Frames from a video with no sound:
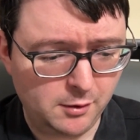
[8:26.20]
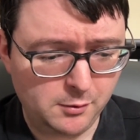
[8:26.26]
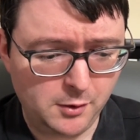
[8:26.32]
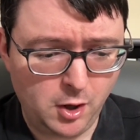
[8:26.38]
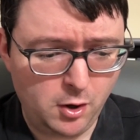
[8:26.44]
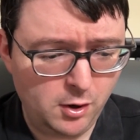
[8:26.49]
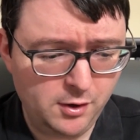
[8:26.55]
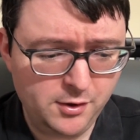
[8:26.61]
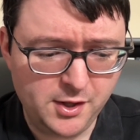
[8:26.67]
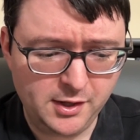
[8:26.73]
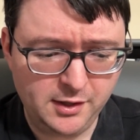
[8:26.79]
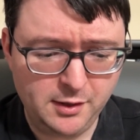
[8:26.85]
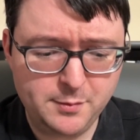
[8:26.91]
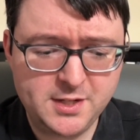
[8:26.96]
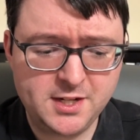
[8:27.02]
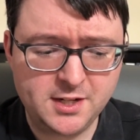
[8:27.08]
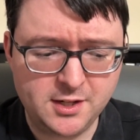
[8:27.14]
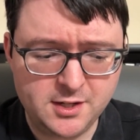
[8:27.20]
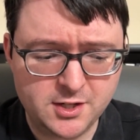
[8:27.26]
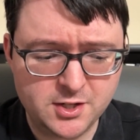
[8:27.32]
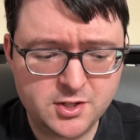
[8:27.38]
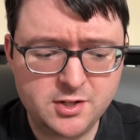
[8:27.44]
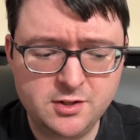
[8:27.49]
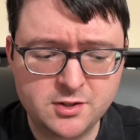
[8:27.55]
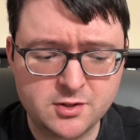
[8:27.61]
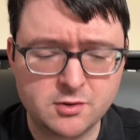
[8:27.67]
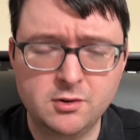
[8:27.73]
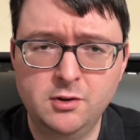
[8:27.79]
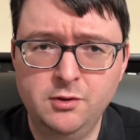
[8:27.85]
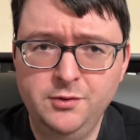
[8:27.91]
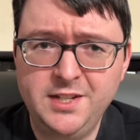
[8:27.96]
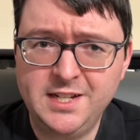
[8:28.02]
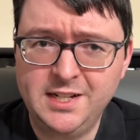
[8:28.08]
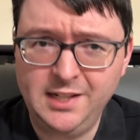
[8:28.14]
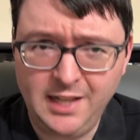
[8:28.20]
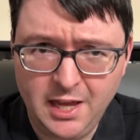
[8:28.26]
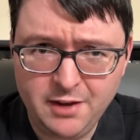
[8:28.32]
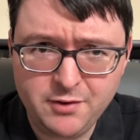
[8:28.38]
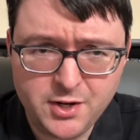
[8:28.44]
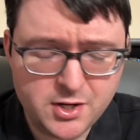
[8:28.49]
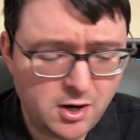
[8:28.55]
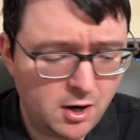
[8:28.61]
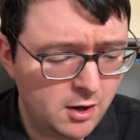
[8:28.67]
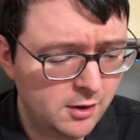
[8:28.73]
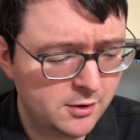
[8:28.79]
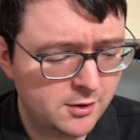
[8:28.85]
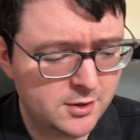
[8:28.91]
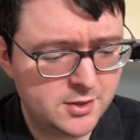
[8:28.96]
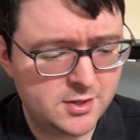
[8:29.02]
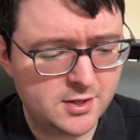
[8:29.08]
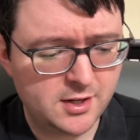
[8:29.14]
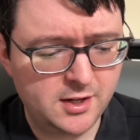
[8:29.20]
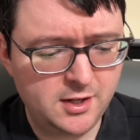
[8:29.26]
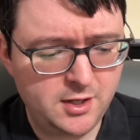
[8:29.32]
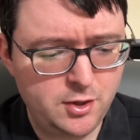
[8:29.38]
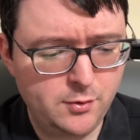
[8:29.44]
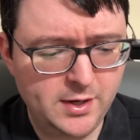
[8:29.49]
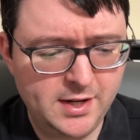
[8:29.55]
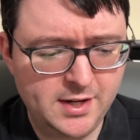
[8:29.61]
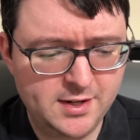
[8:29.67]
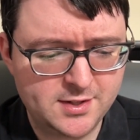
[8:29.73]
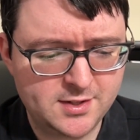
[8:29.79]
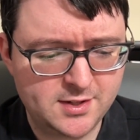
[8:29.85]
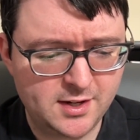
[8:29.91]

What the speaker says: All the limited editions are only $11 at US,